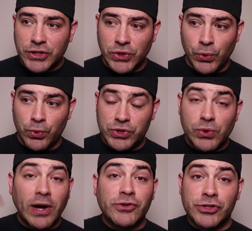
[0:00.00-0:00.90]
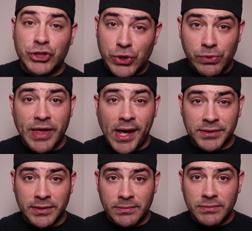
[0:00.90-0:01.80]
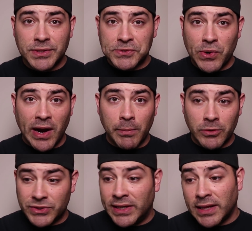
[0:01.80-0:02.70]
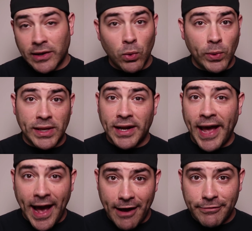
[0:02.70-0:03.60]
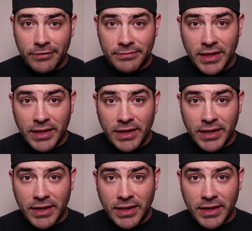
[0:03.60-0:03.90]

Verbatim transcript: to 202,000 subscribers in like a week and a half.